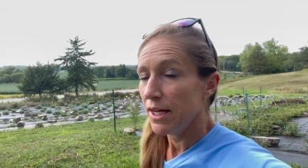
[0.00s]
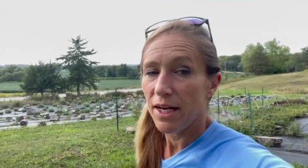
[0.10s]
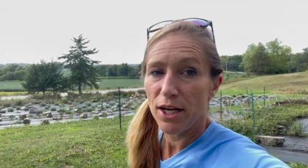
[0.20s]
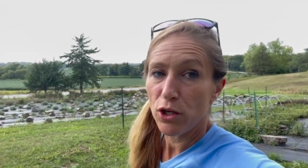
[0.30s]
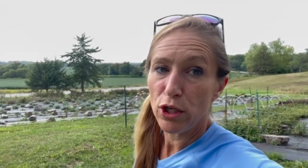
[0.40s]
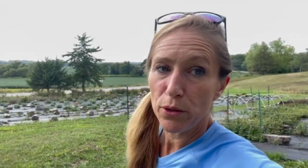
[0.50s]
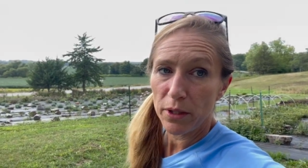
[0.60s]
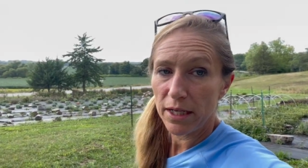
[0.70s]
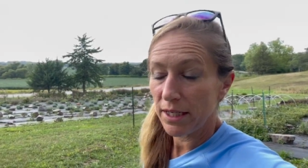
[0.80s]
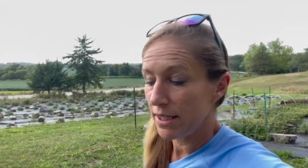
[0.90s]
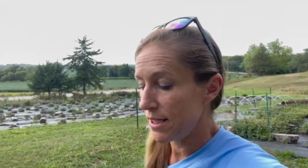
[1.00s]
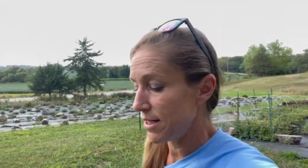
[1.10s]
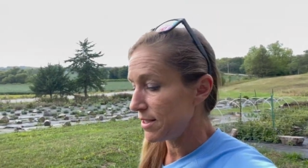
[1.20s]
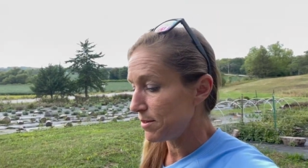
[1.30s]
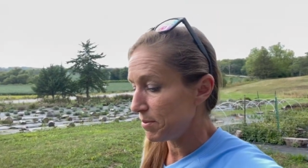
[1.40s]
And I don't know why I did
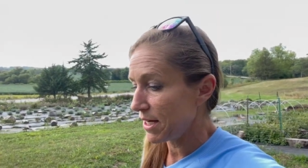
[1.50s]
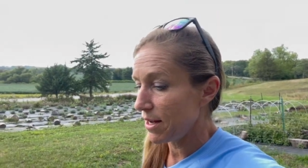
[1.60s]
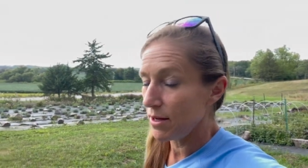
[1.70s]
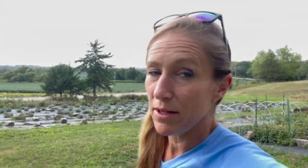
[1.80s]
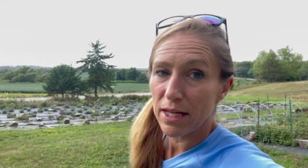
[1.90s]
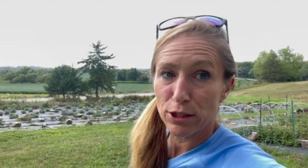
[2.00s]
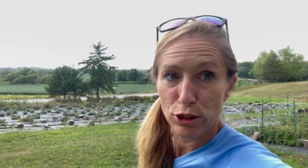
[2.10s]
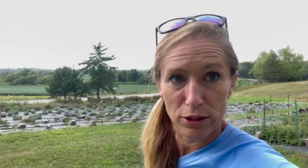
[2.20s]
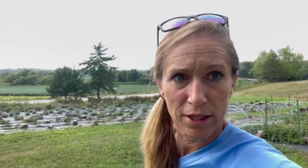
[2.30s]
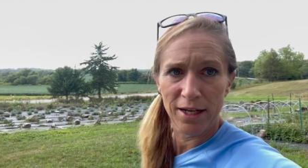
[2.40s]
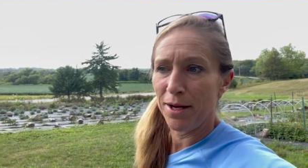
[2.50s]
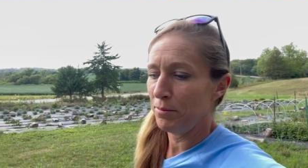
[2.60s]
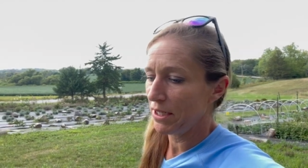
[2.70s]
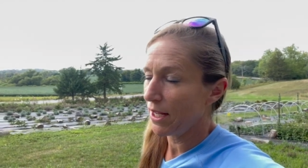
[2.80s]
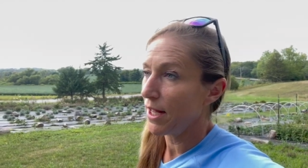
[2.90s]
this, but I like took the
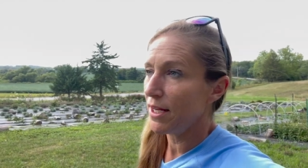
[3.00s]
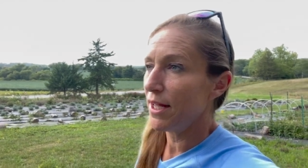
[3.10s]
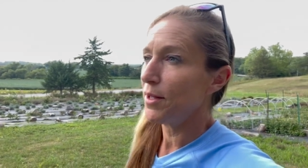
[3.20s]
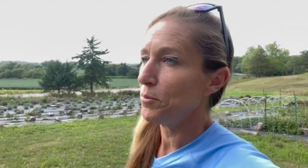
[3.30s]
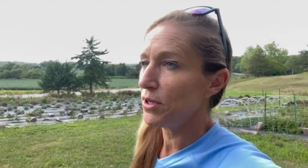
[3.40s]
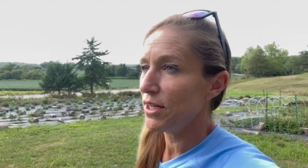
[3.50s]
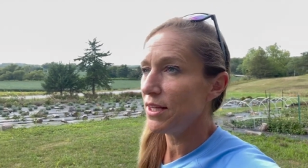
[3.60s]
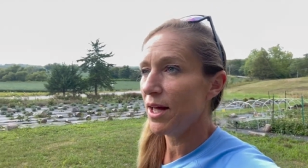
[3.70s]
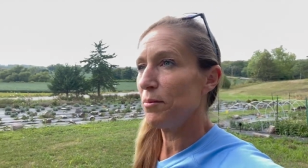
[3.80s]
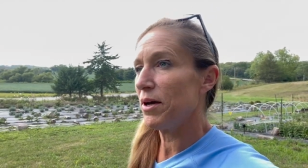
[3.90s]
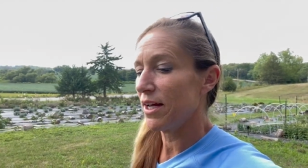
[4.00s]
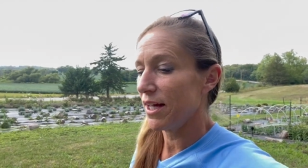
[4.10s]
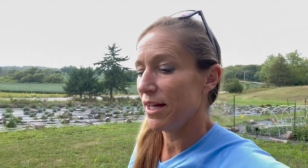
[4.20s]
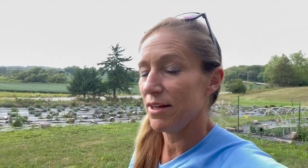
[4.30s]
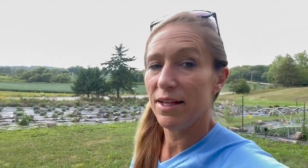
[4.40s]
time to cut it and put it in that
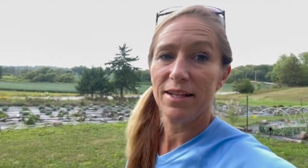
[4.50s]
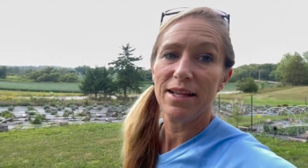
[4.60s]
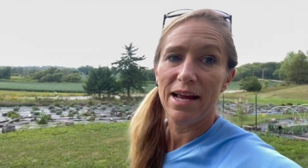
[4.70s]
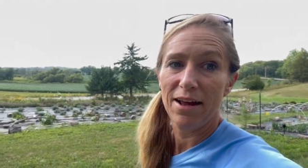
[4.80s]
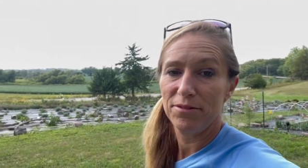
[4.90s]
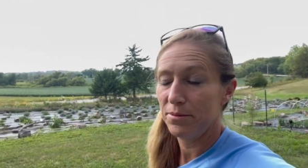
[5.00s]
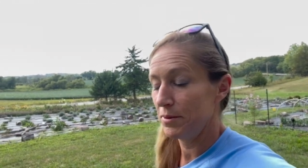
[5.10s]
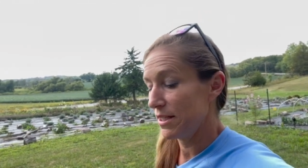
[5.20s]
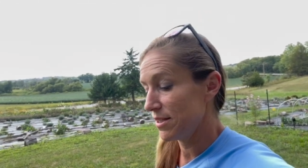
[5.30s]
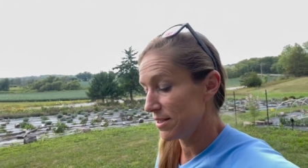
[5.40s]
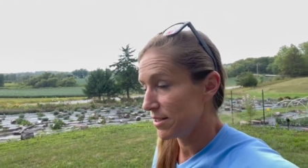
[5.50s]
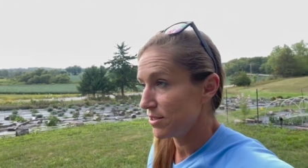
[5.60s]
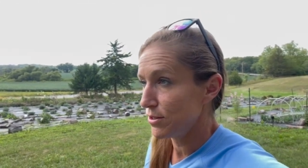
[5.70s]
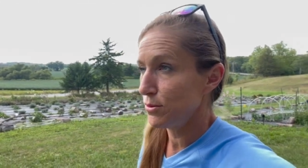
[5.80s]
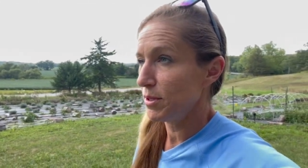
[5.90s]
bucket and then laughed because
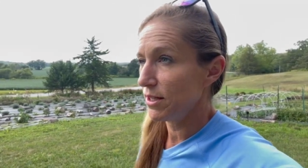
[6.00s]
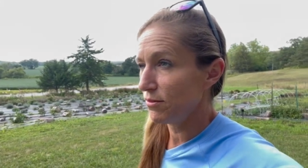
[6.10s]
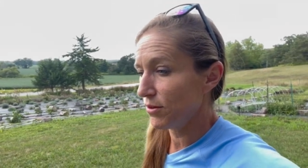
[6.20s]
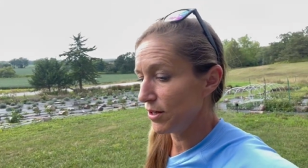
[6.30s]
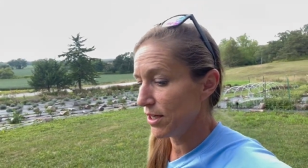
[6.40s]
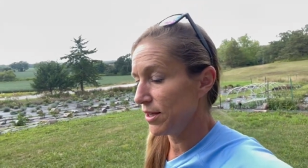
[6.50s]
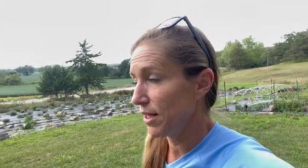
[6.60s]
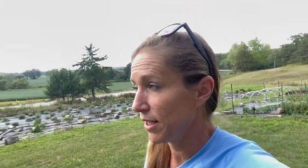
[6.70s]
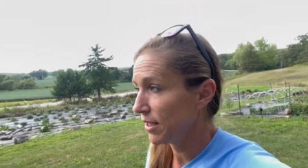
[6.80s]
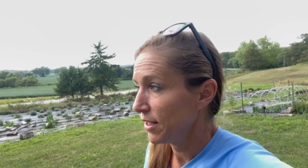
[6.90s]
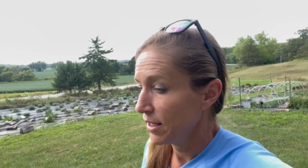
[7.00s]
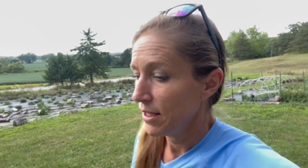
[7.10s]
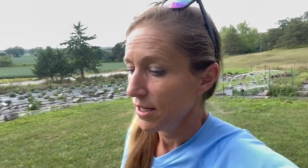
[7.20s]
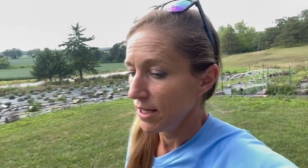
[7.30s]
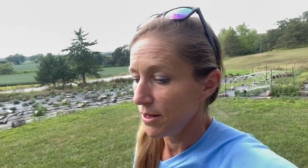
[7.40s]
it's too big for anything.
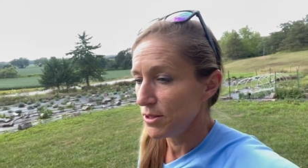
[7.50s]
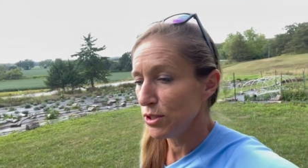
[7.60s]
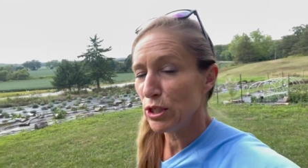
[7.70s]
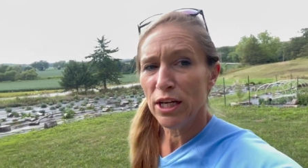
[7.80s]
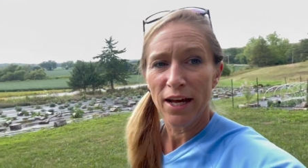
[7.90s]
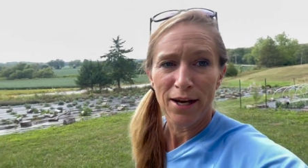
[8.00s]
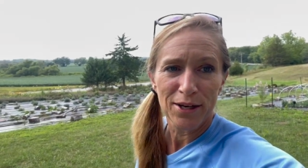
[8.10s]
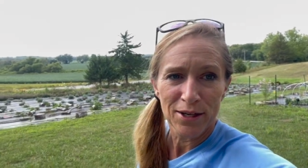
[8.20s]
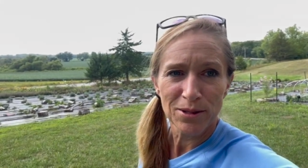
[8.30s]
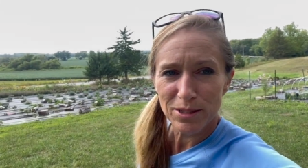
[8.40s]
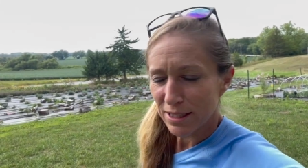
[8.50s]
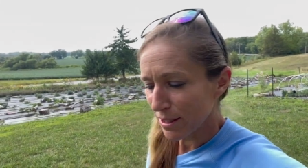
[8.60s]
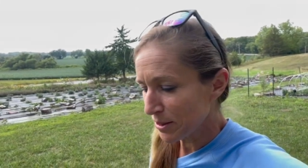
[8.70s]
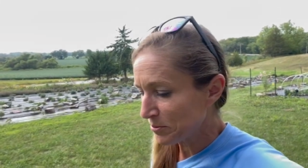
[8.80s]
And I was looking at it and I was like,